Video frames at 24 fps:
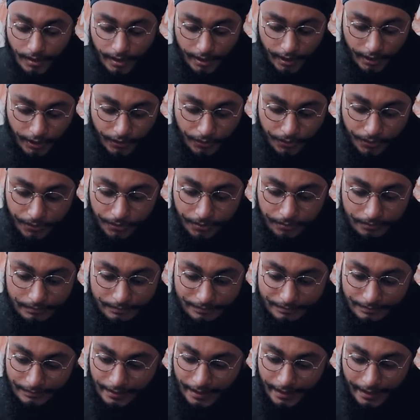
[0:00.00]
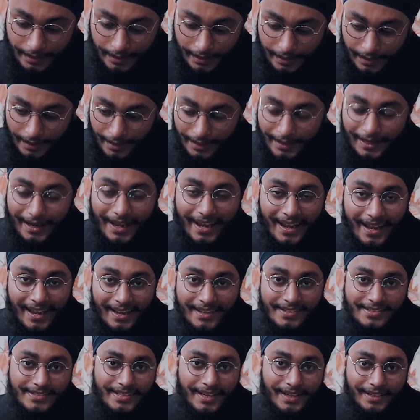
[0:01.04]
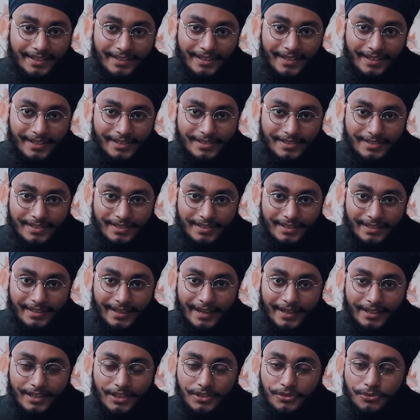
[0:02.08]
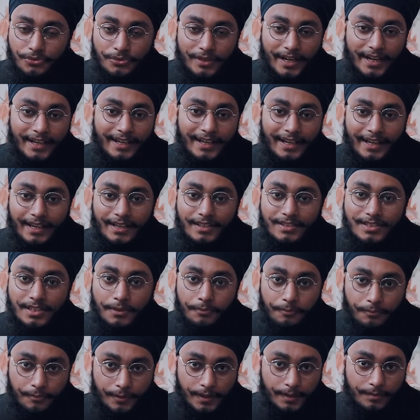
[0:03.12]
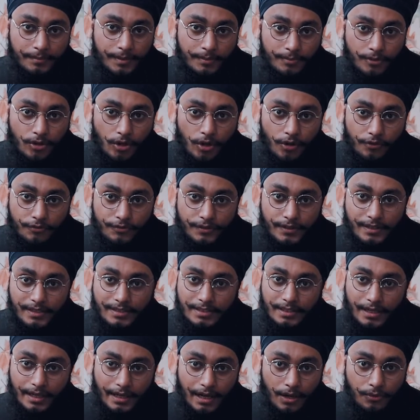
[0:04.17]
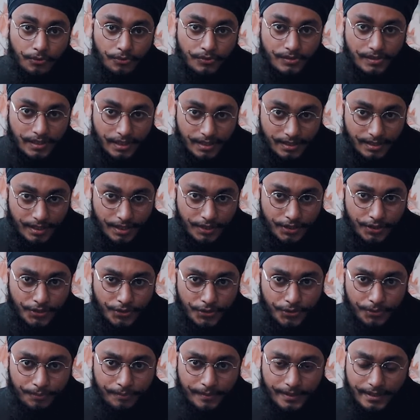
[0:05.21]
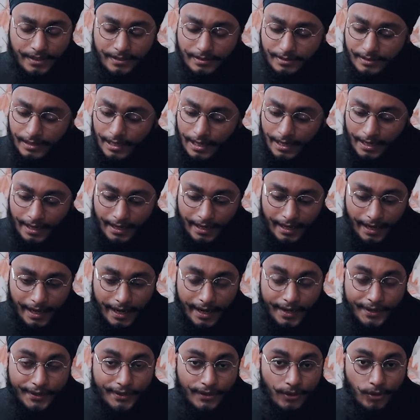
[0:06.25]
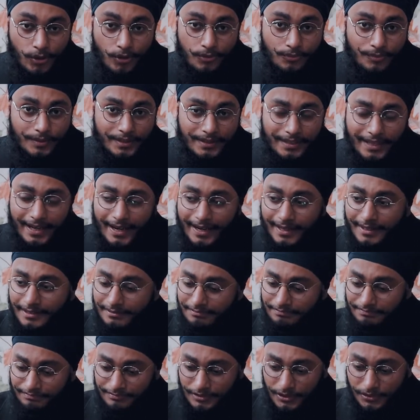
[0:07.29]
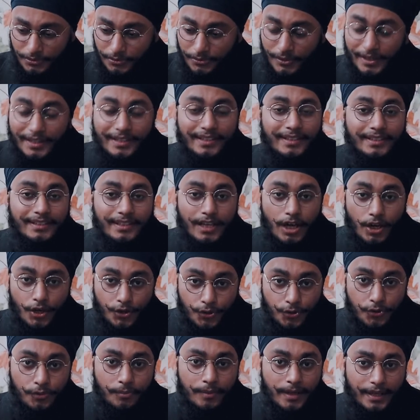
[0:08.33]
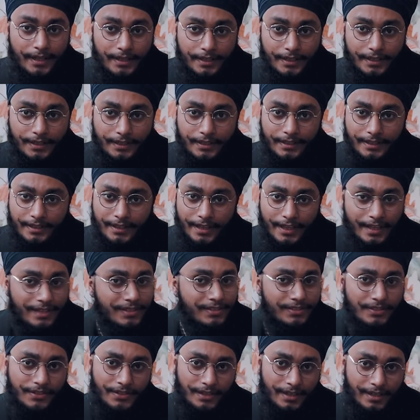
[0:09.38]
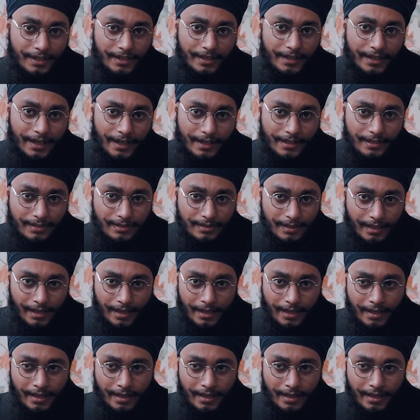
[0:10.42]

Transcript: You know, it has that taste that you get in some premium coffees around 600 rupees, and along with that, the aroma in it is really nice.